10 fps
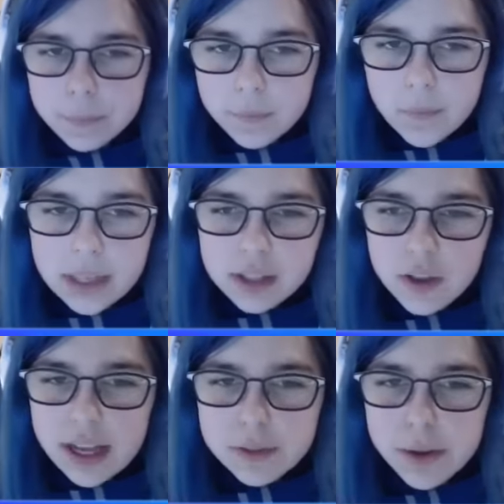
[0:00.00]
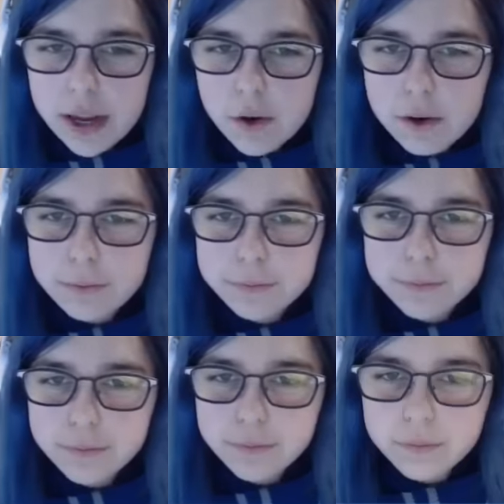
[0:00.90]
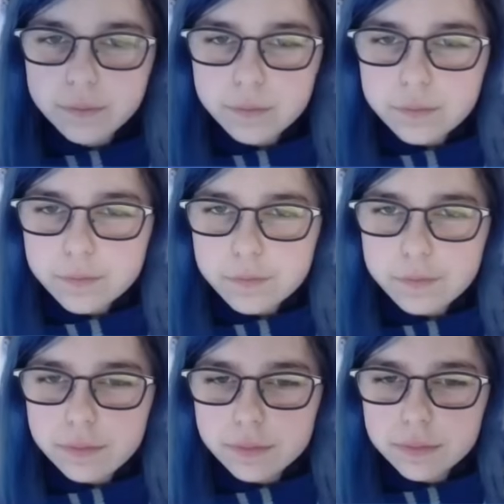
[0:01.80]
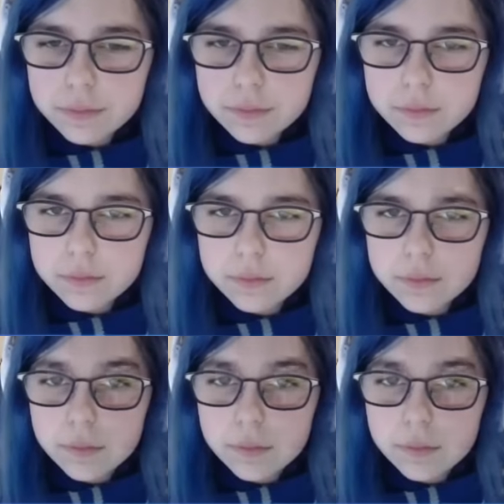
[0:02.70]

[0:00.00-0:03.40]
Yeah, so that's and I think some of the effects for the elements,